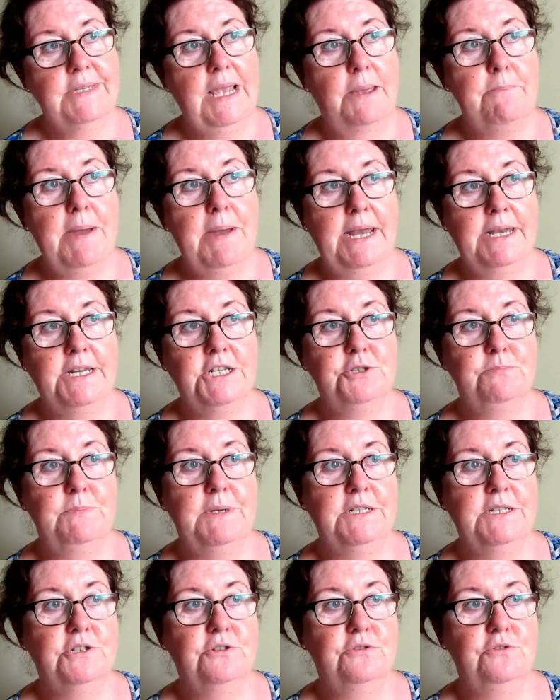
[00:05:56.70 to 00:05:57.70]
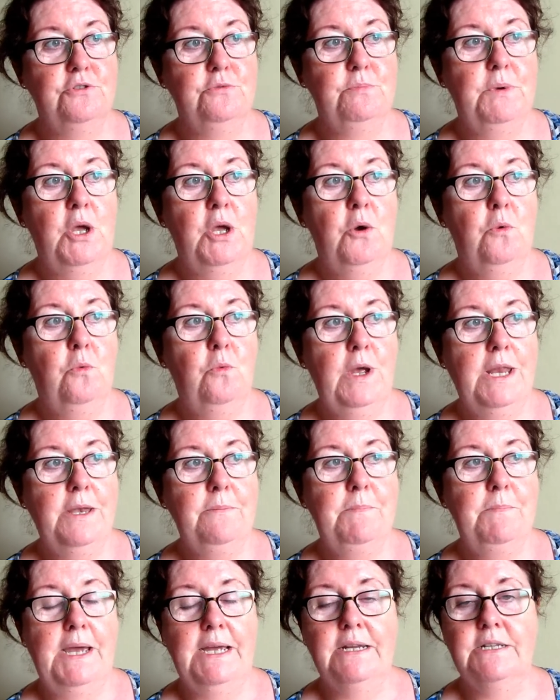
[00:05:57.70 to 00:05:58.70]
management group
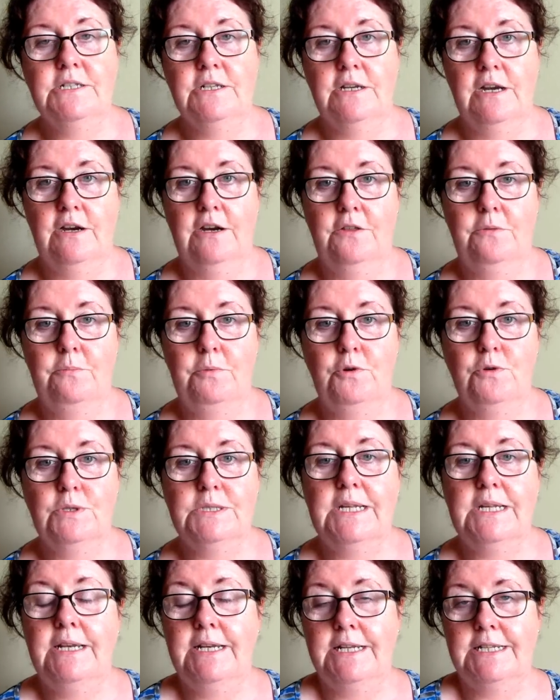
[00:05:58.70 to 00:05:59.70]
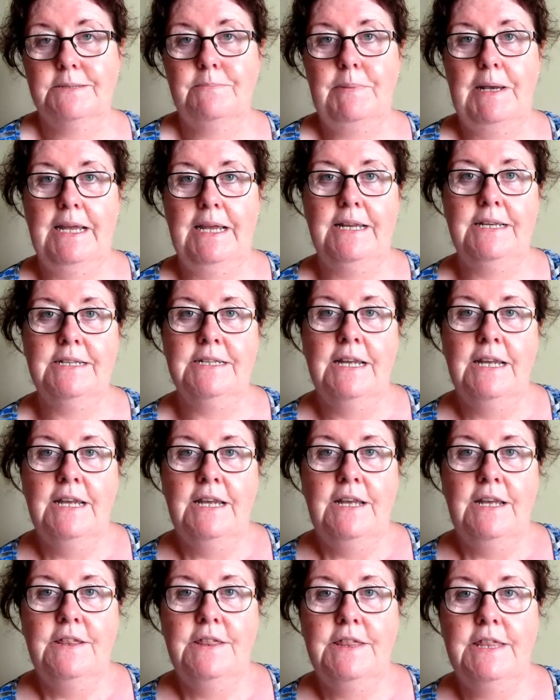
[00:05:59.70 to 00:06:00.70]
went back to Garth Brooks and explained
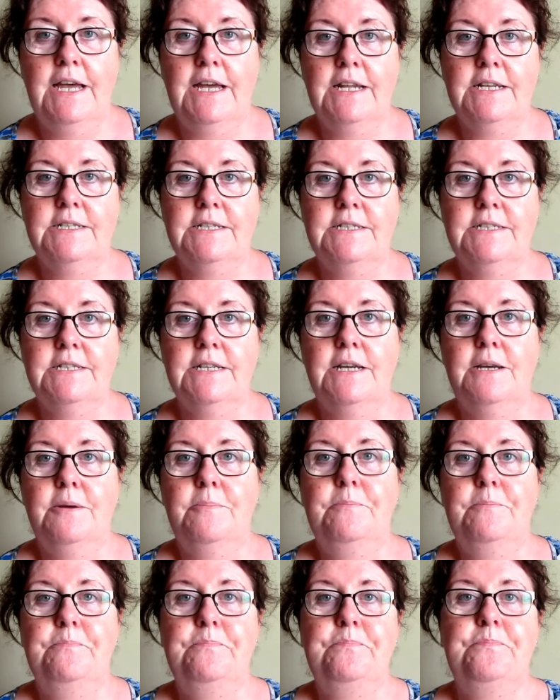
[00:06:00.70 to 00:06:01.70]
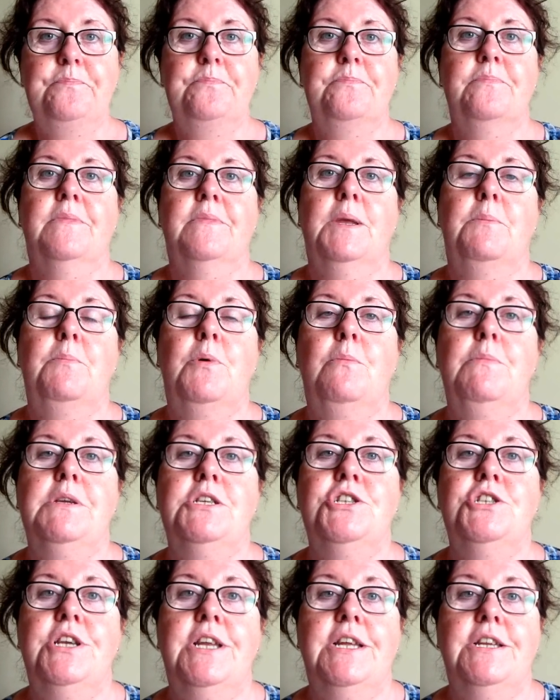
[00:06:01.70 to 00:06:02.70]
that
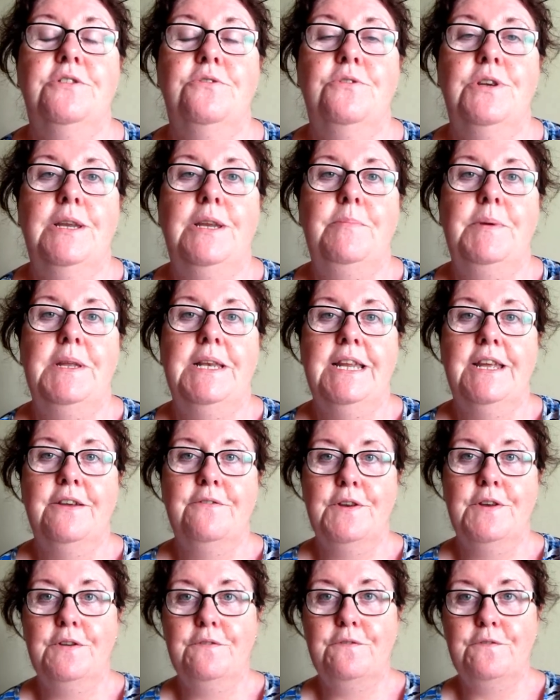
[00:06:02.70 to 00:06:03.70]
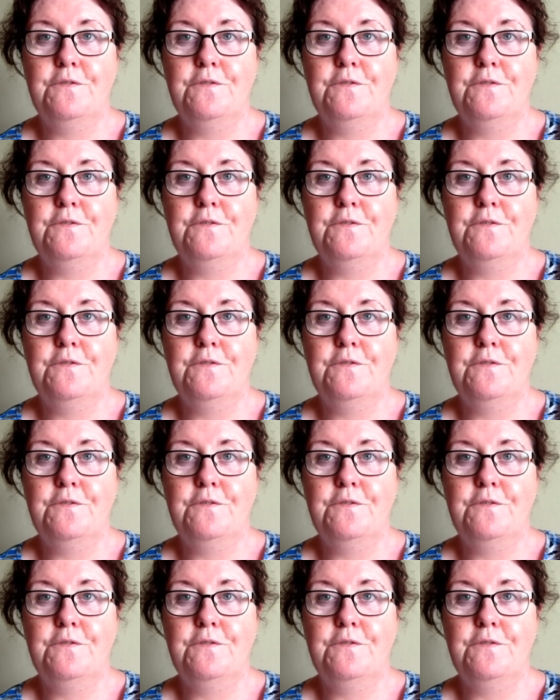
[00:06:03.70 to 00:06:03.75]
permission had only been given